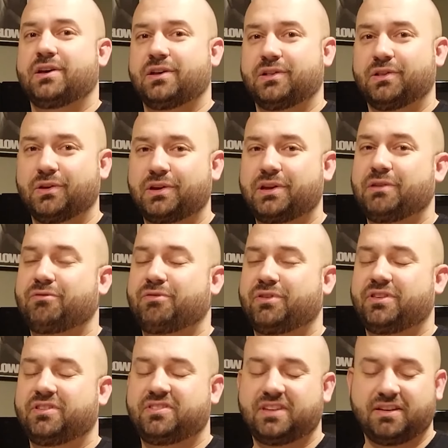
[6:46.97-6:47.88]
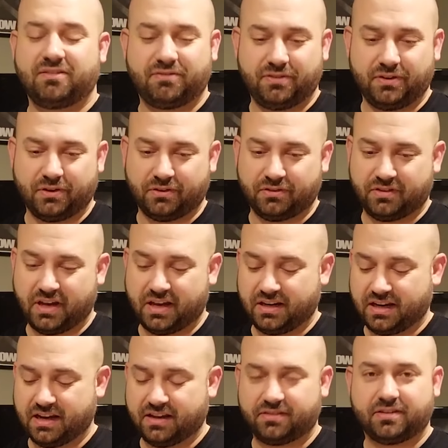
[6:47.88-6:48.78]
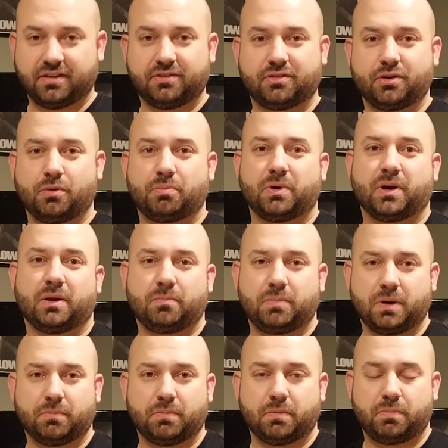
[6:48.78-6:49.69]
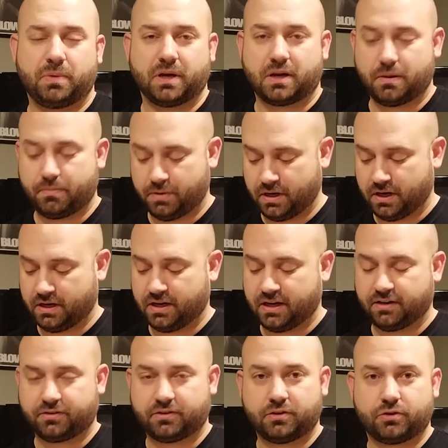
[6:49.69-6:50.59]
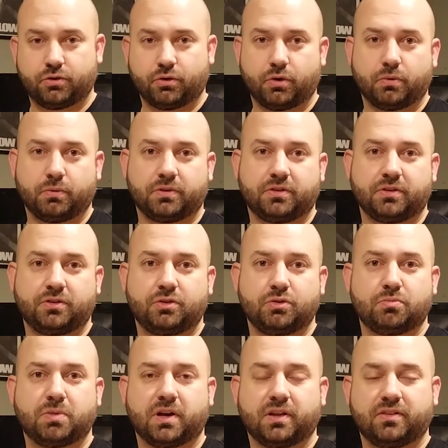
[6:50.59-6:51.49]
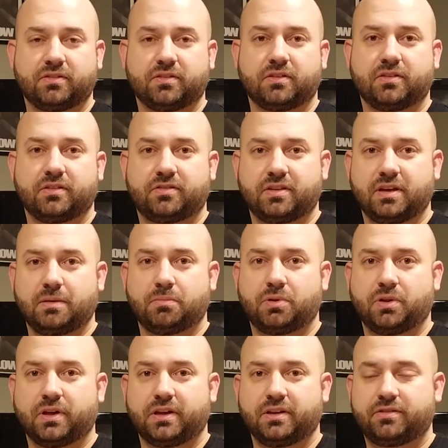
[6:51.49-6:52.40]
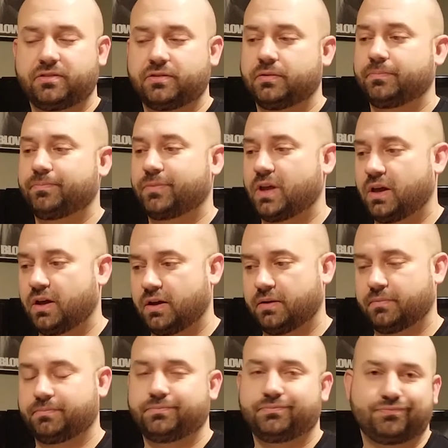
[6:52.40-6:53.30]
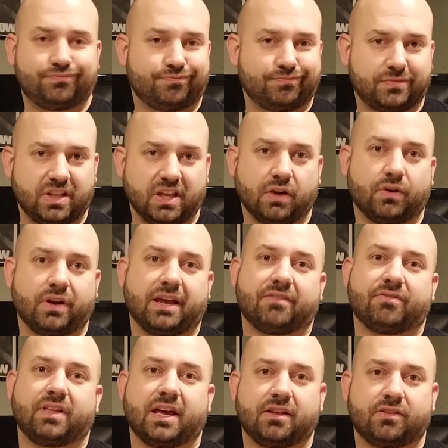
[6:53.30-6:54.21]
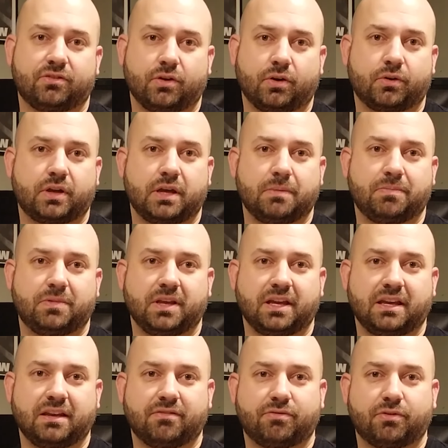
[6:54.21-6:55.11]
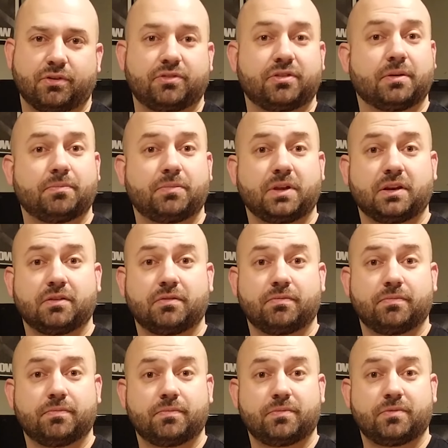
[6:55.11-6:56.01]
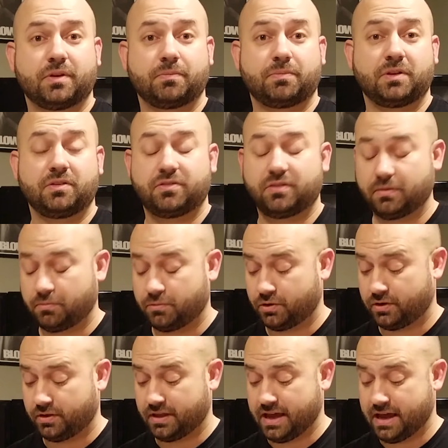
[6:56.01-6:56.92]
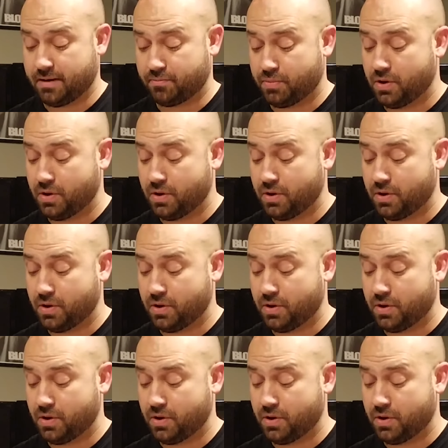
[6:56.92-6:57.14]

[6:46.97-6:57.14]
Looking for the same feel as the NES, I was hoping I'd be able to pick up an NES controller with the 2 buttons in the same place. They don't have that, so I'll keep digging for something similar to that.